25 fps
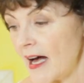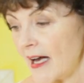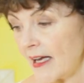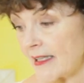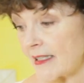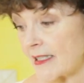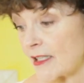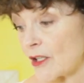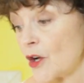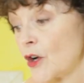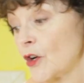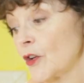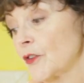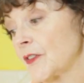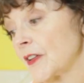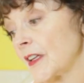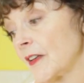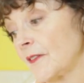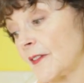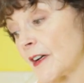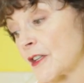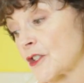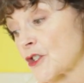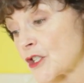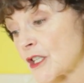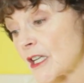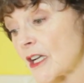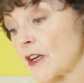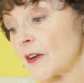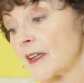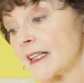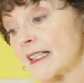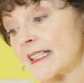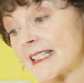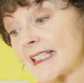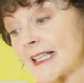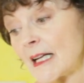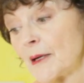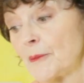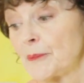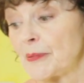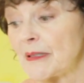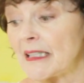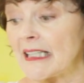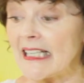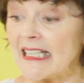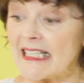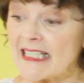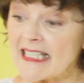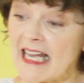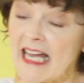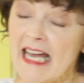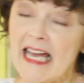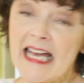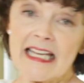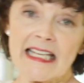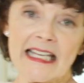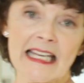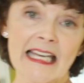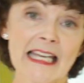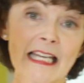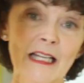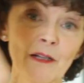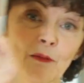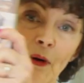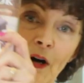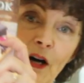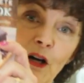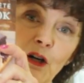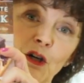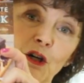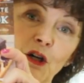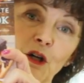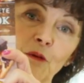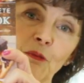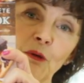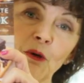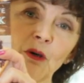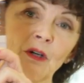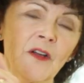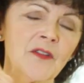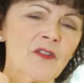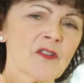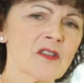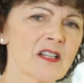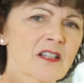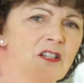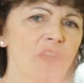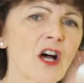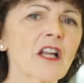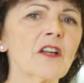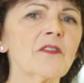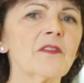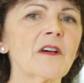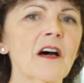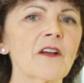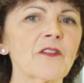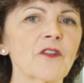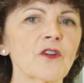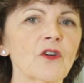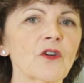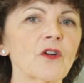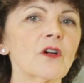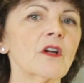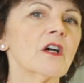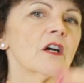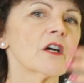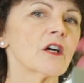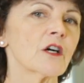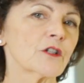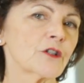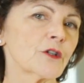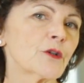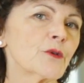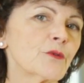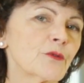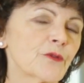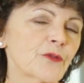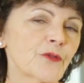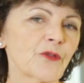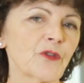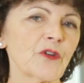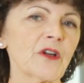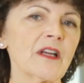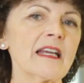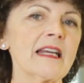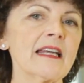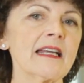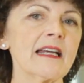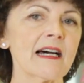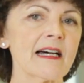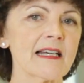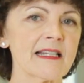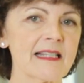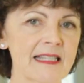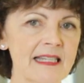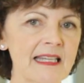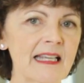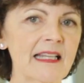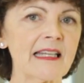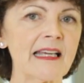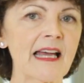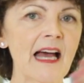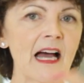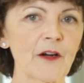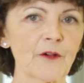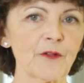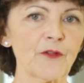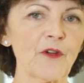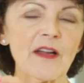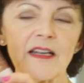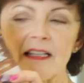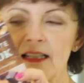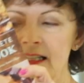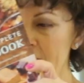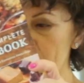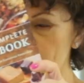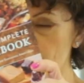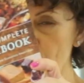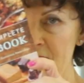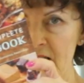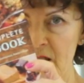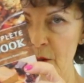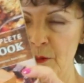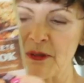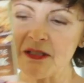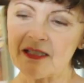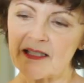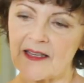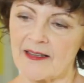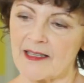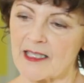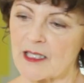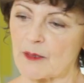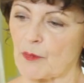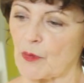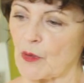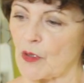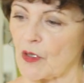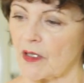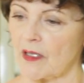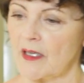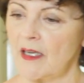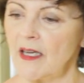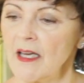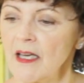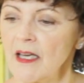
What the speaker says: It's called the Vegetarian's Complete Quinoa Cookbook, and there's a lot of other gluten-free, celiac-friendly recipes in this book.